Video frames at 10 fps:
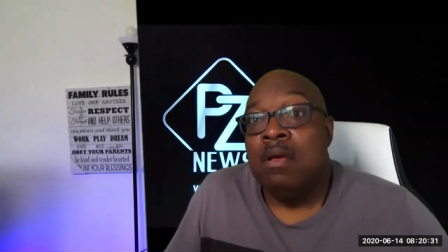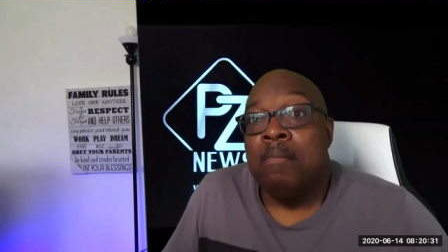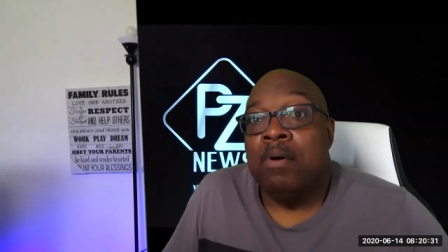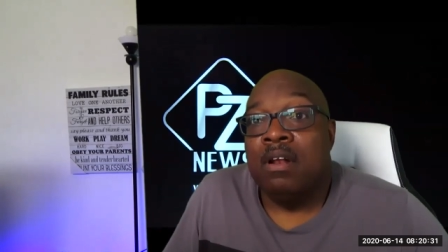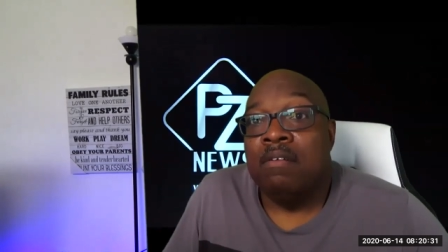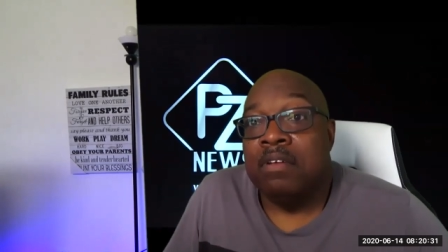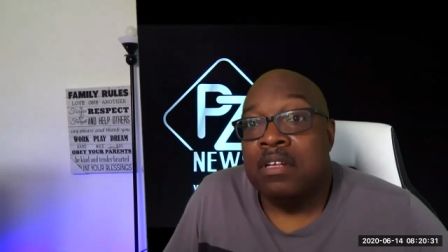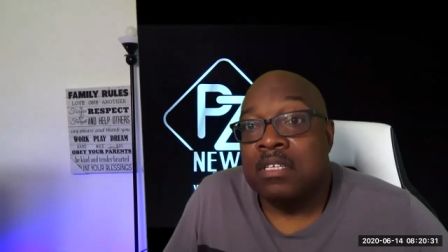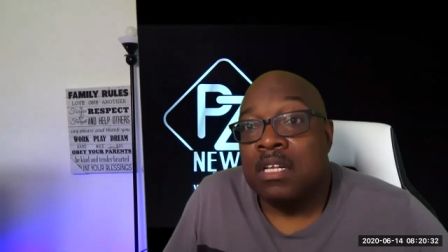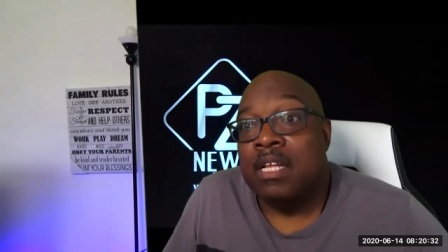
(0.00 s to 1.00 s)
but
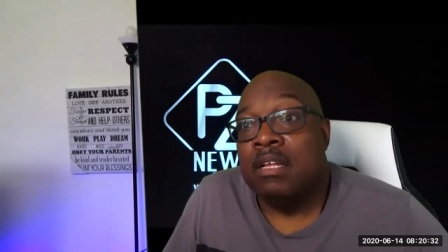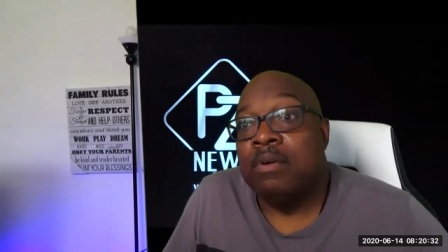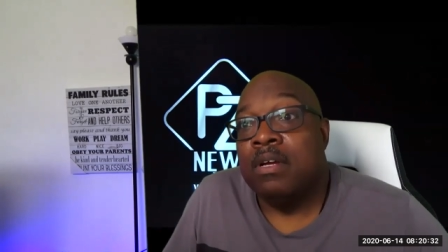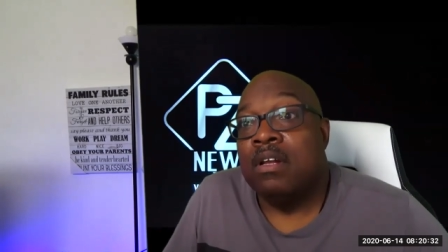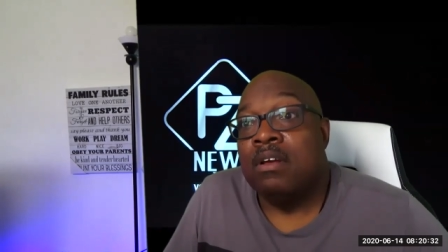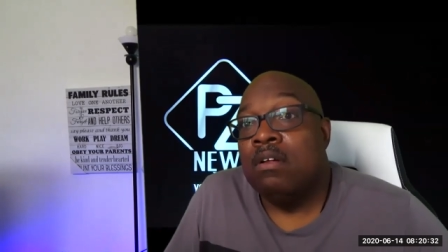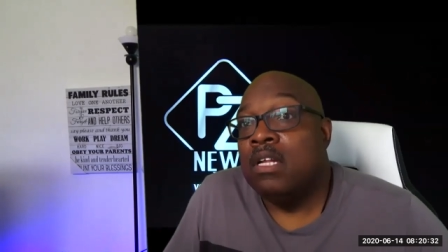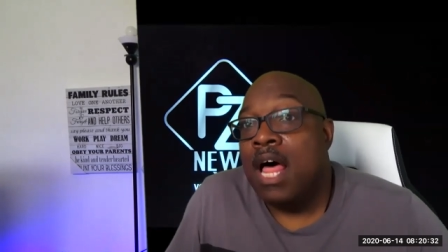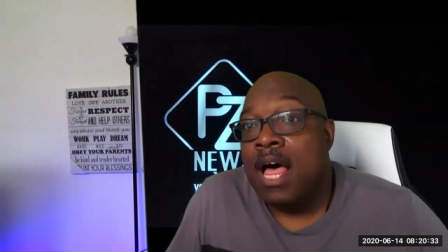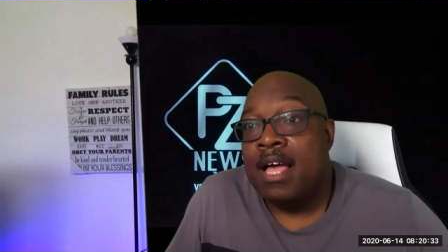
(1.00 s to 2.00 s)
eventually we're going to go
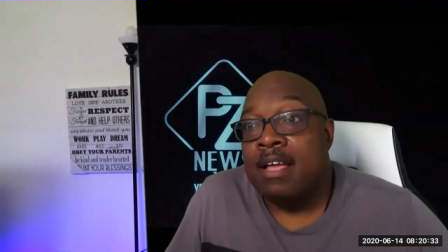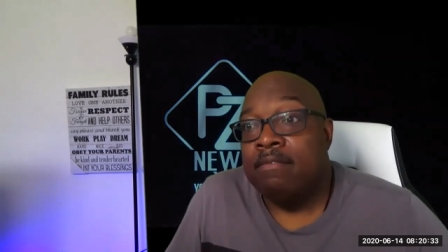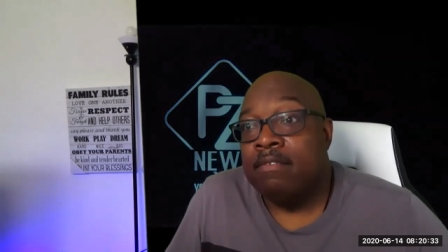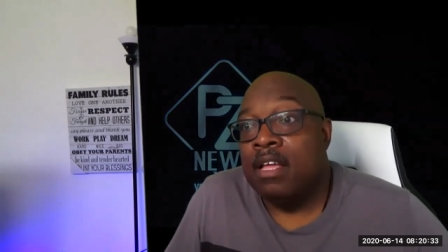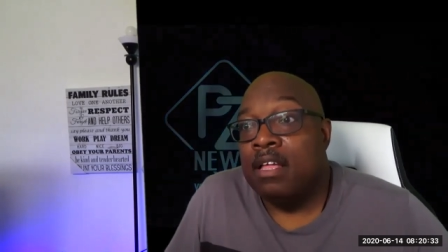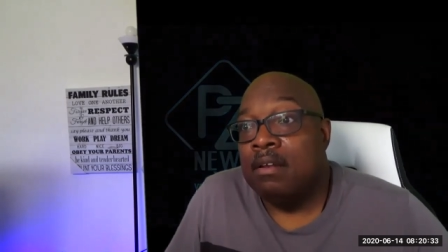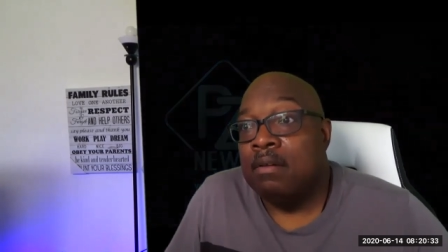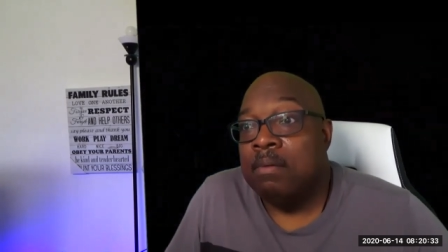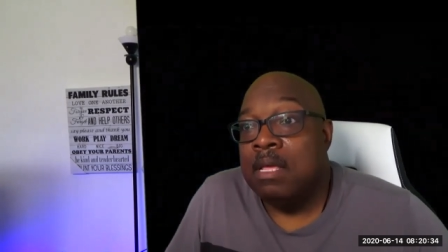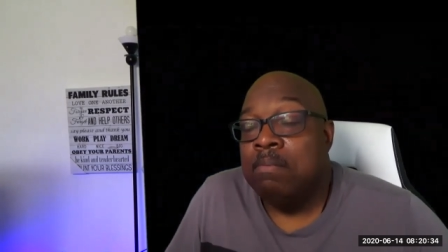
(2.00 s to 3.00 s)
live, and
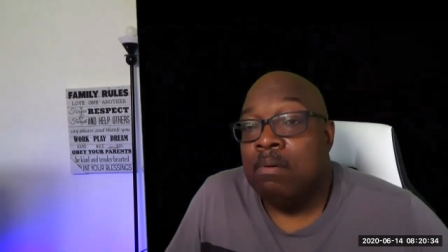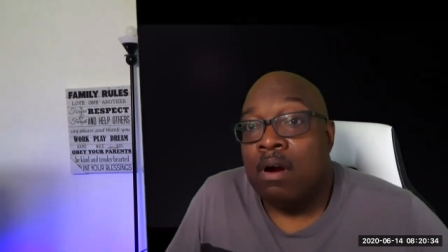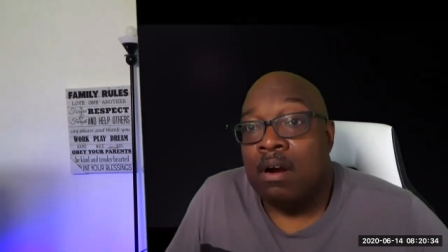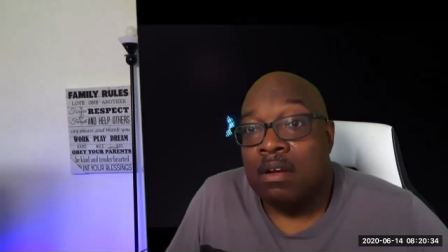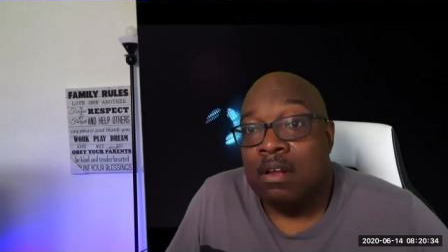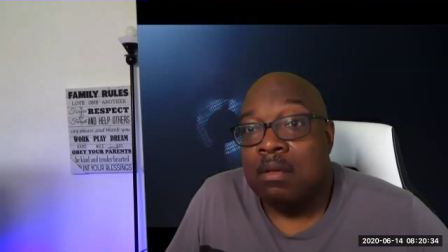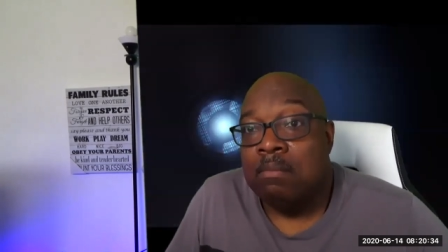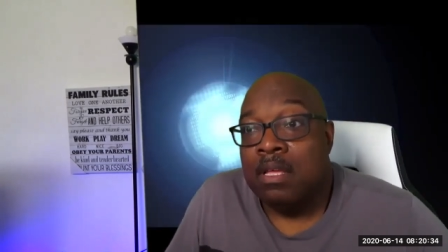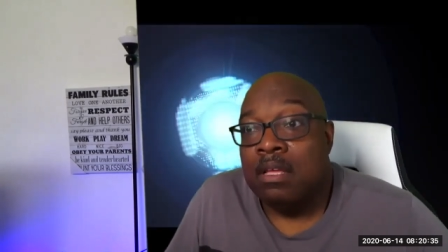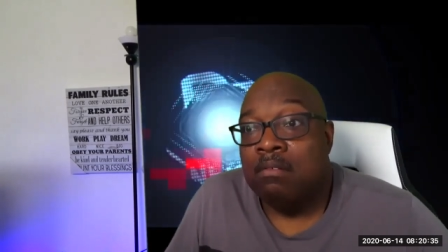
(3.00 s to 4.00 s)
people are going to
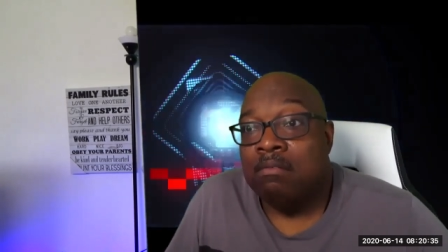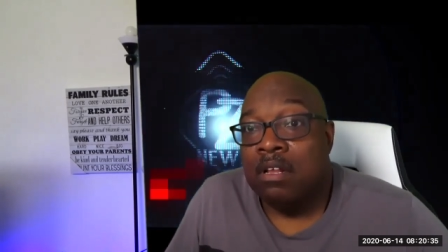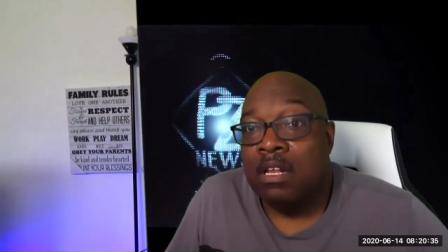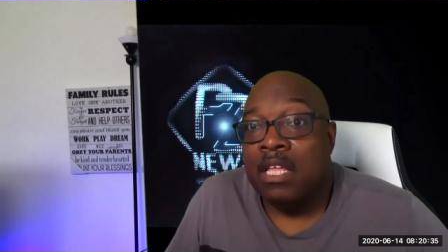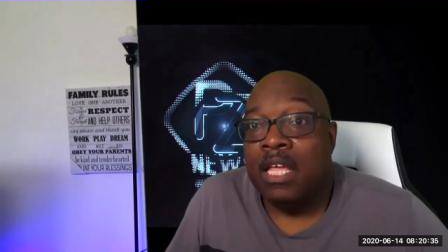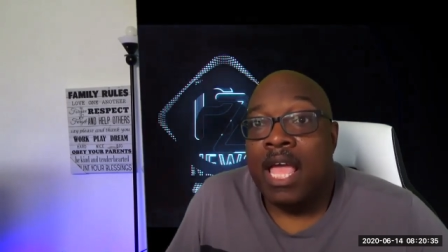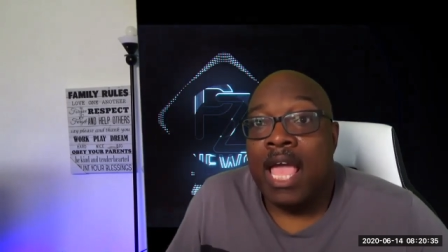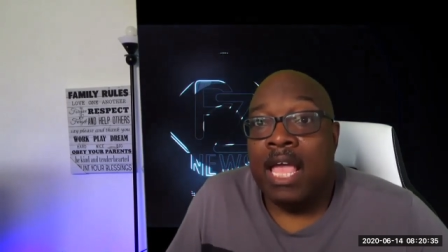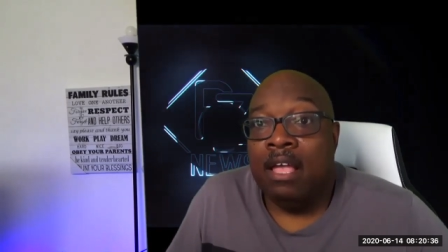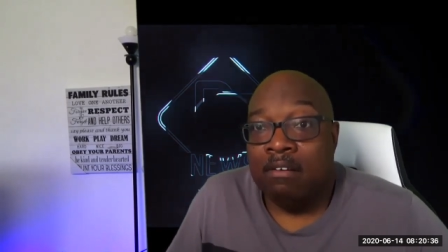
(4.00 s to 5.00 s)
be really
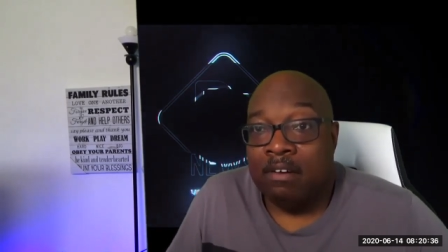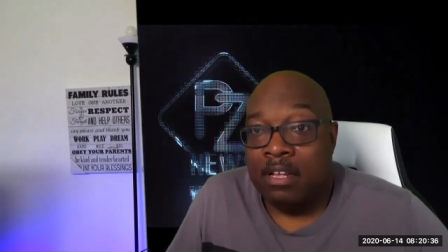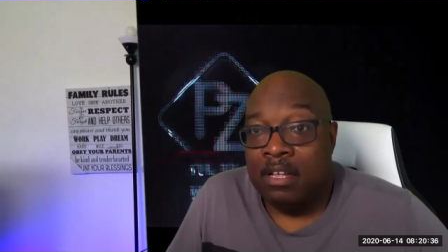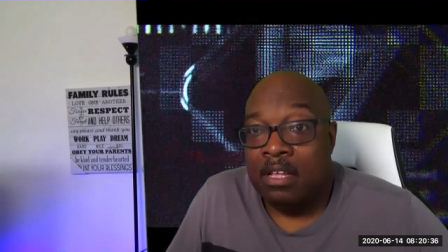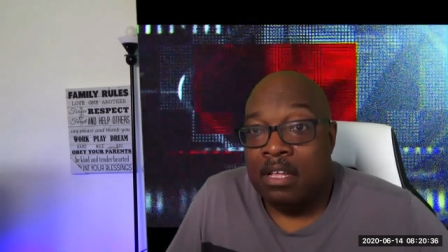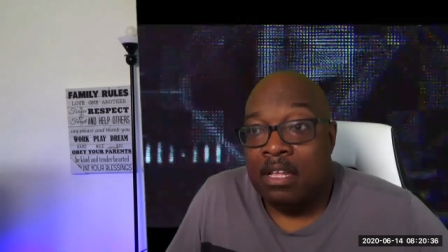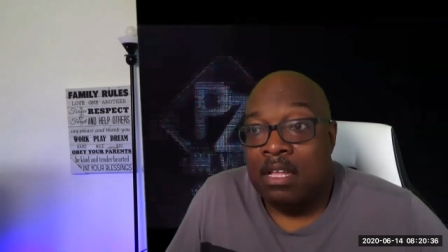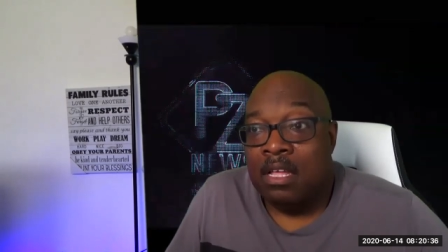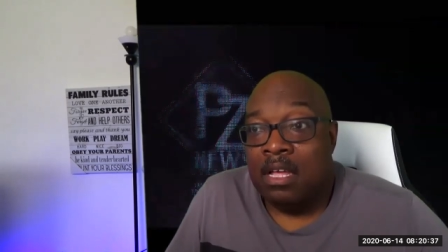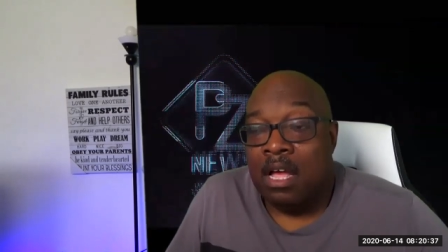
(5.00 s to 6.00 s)
angry
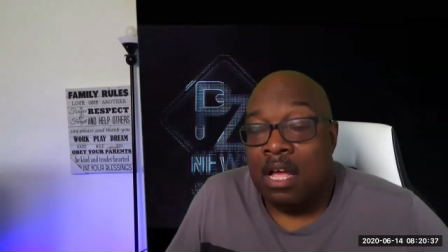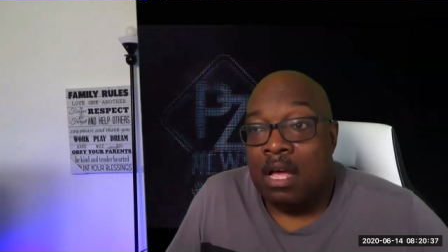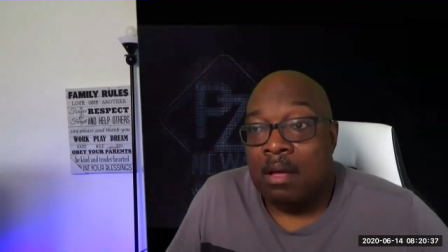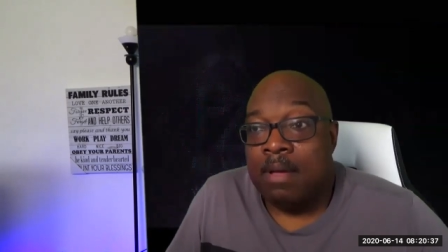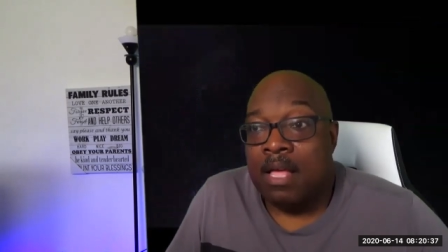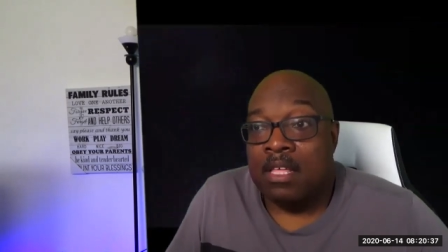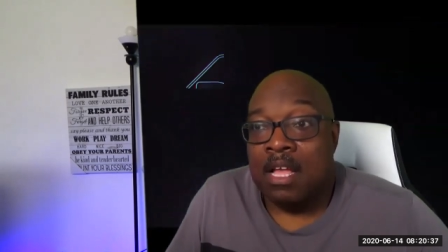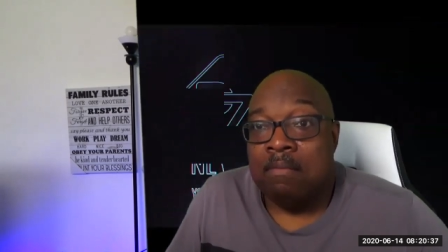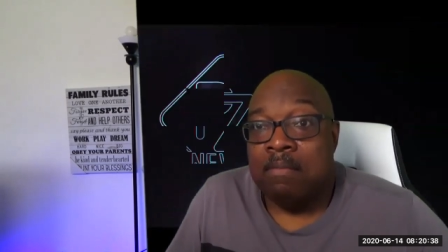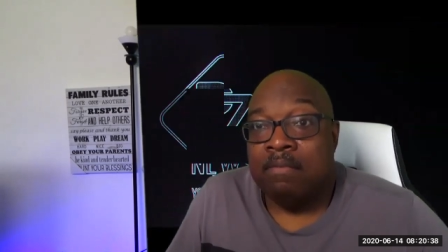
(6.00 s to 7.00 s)
um, at the
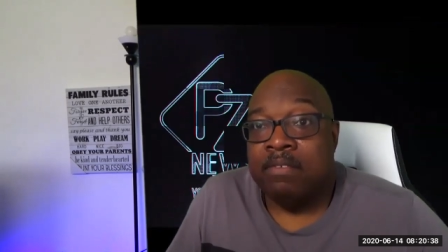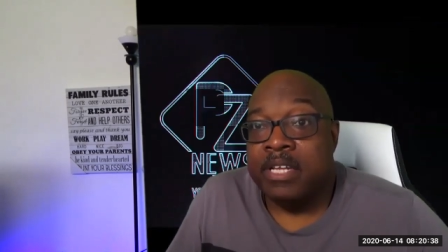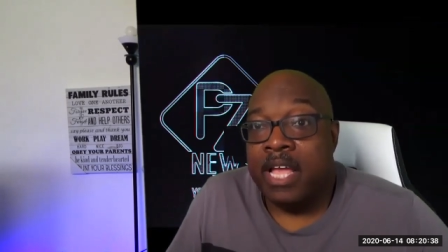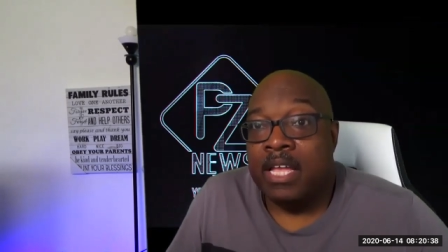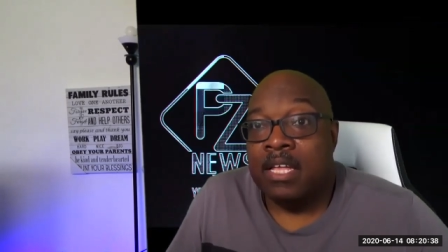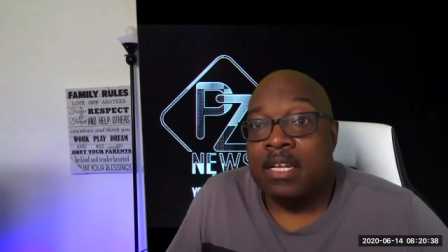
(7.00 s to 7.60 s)
government for taking